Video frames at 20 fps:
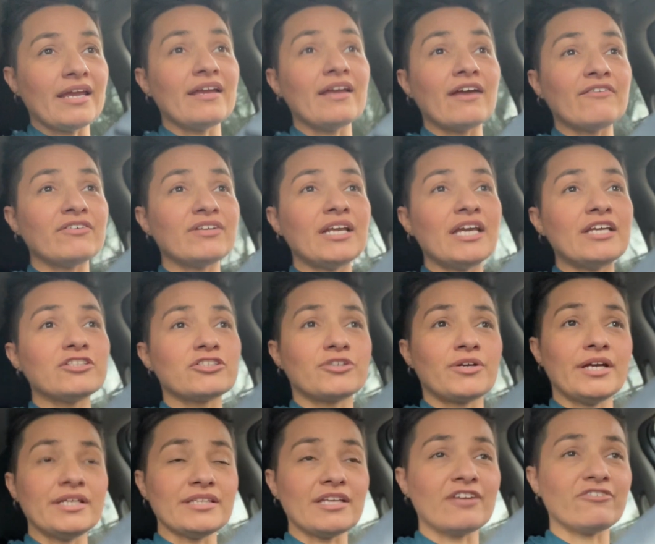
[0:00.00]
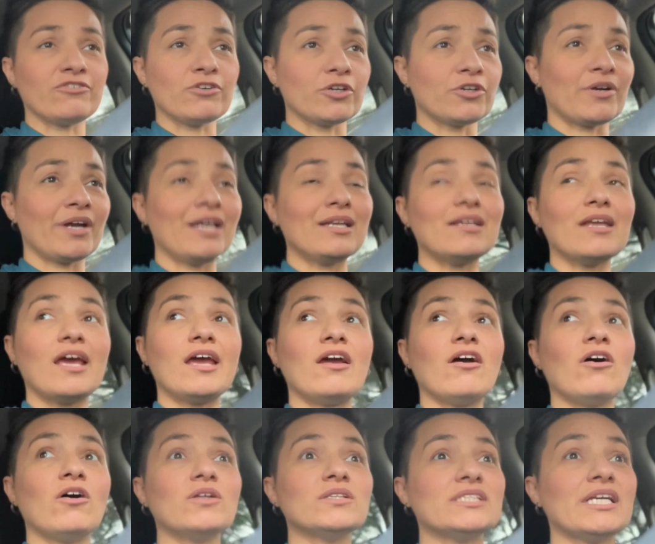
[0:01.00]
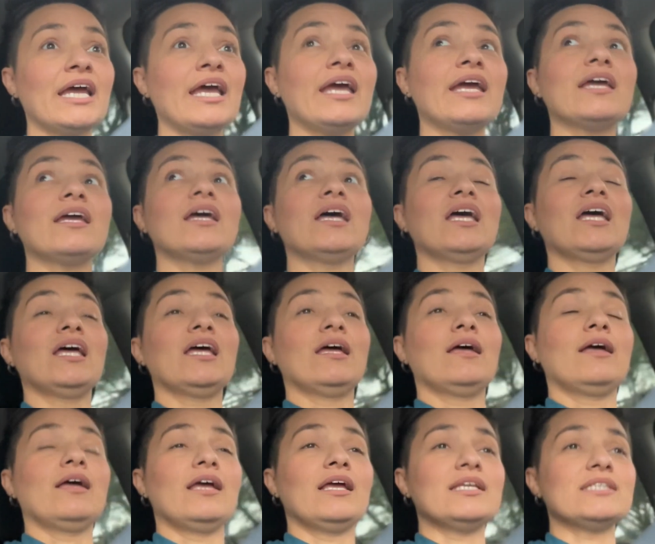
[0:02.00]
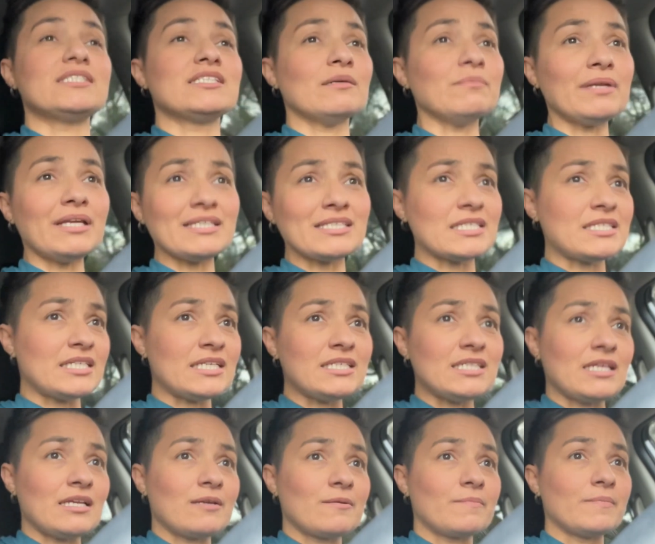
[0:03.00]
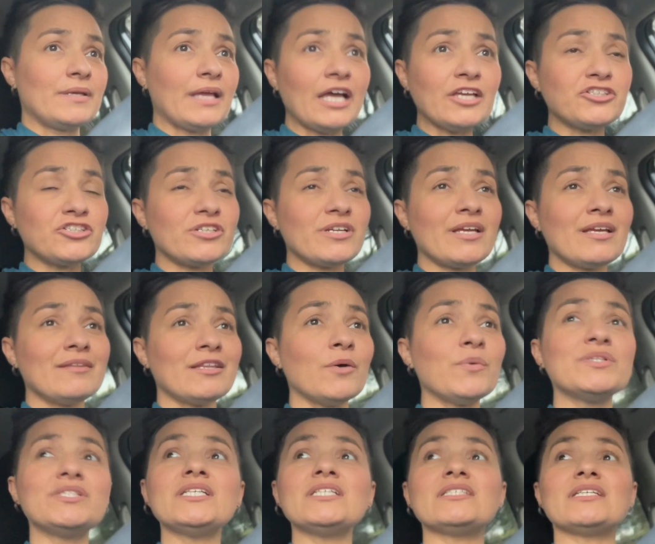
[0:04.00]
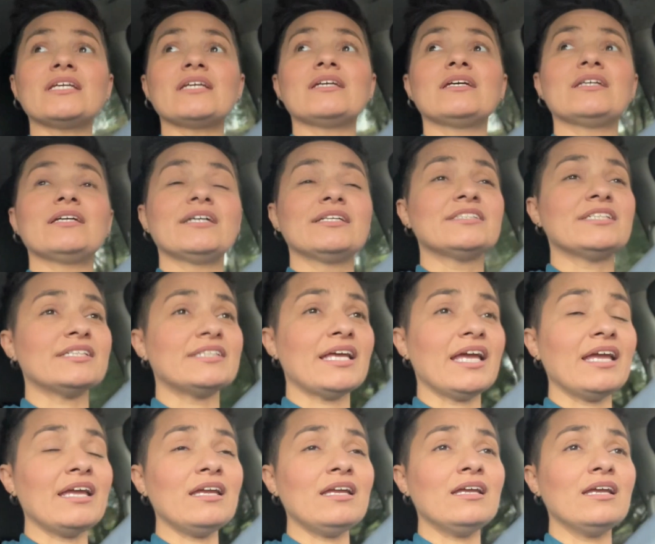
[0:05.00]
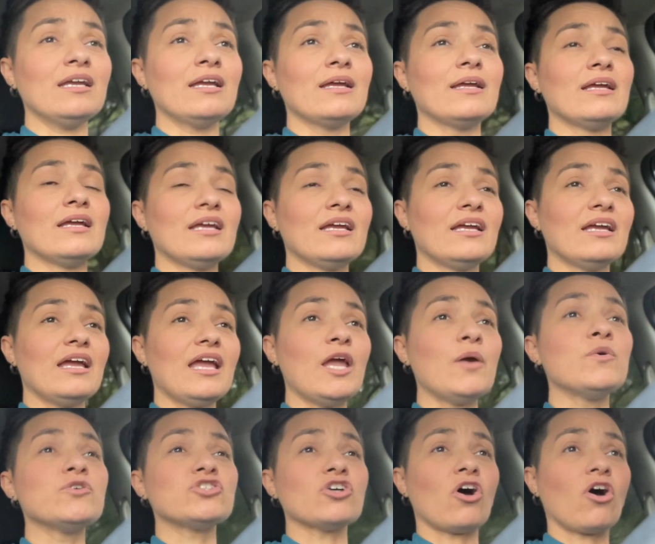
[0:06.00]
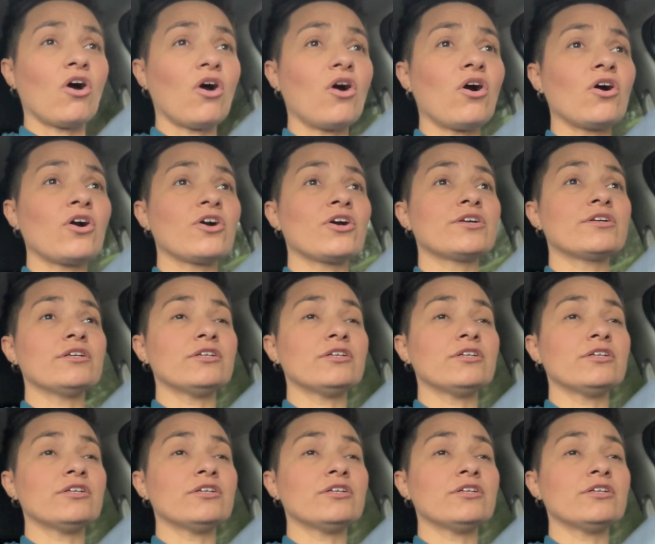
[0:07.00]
every day is a great day for a great day all day. Some days it's easy. Yesterday, that was easy. Today, it was a hard